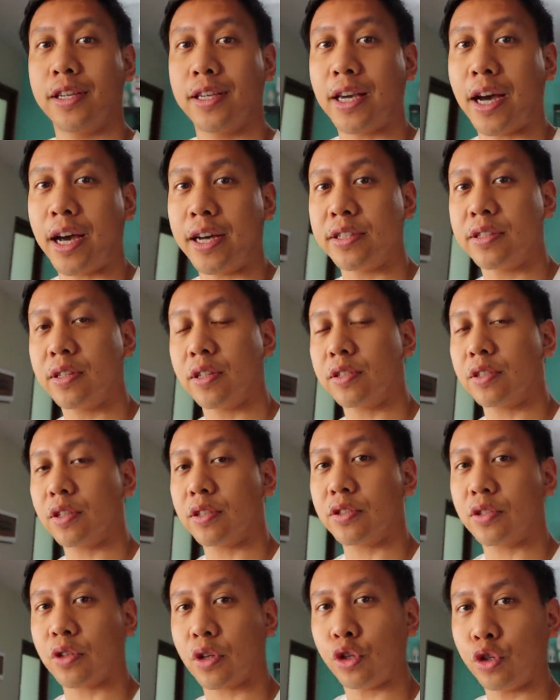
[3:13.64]
Guys, this
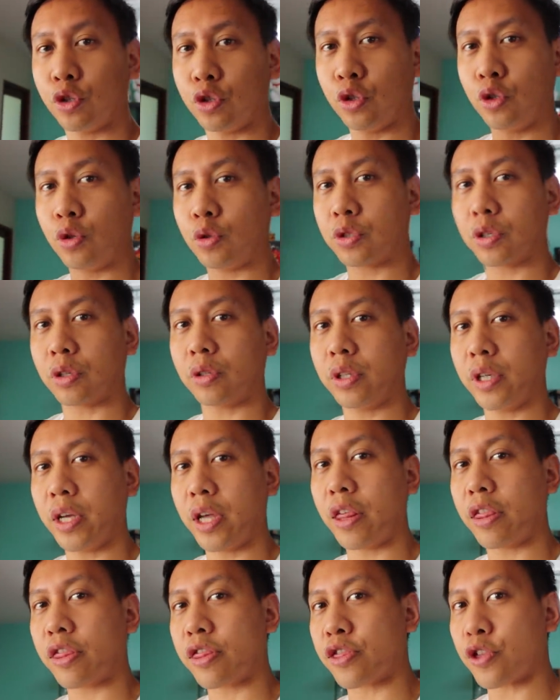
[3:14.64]
is
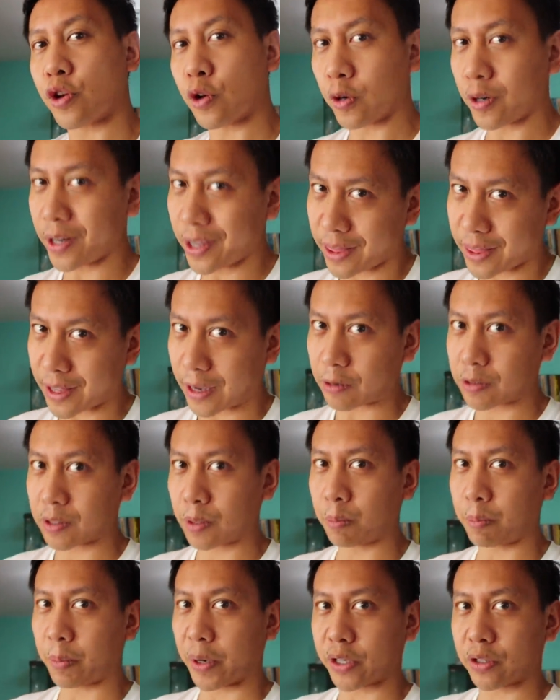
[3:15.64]
usually
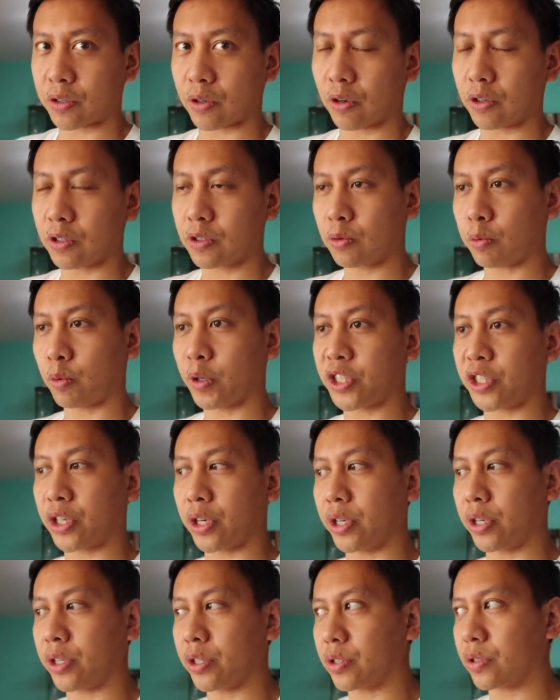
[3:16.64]
30,000 pesos, which
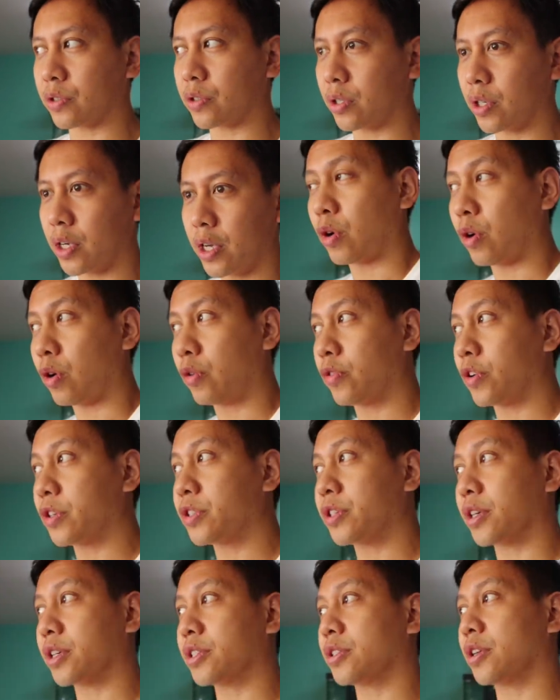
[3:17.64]
is over
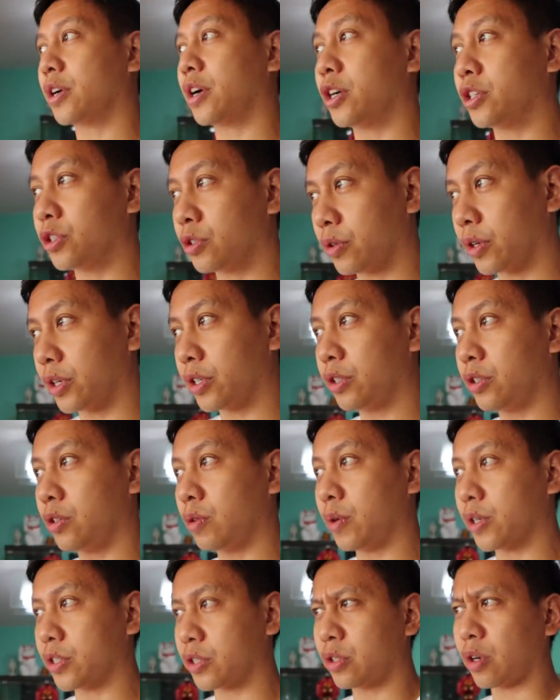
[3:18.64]
600
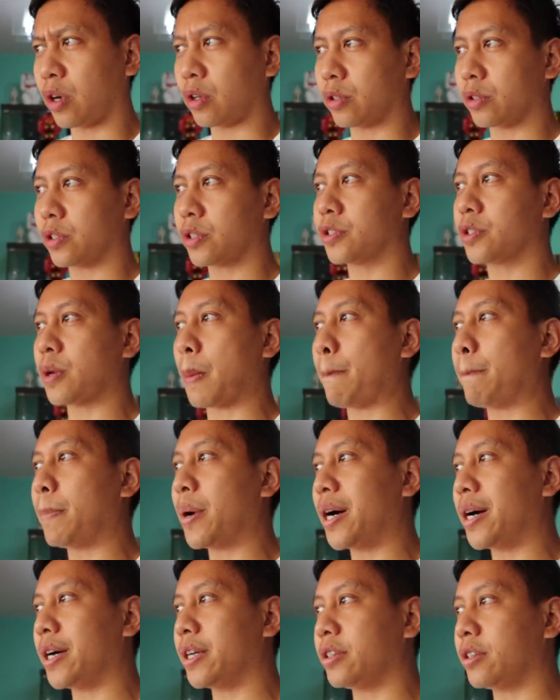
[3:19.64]
US dollars,
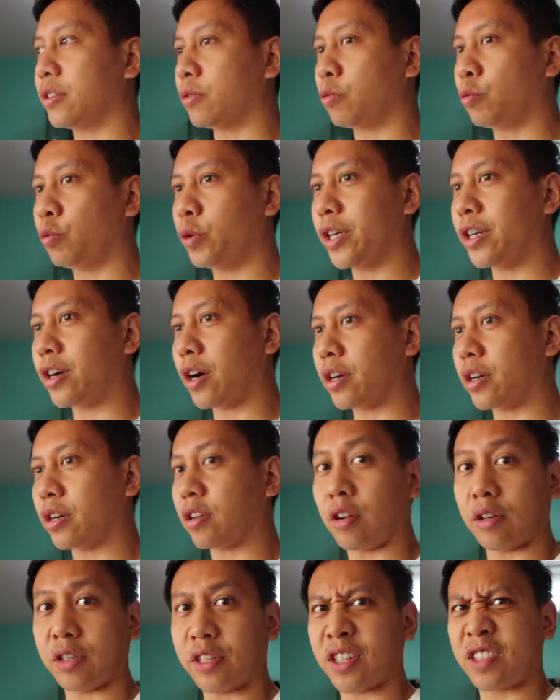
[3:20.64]
but we got
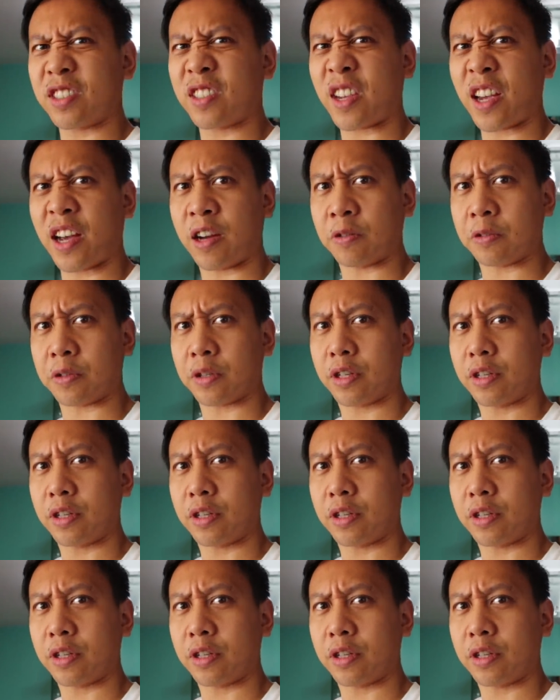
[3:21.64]
it on discount.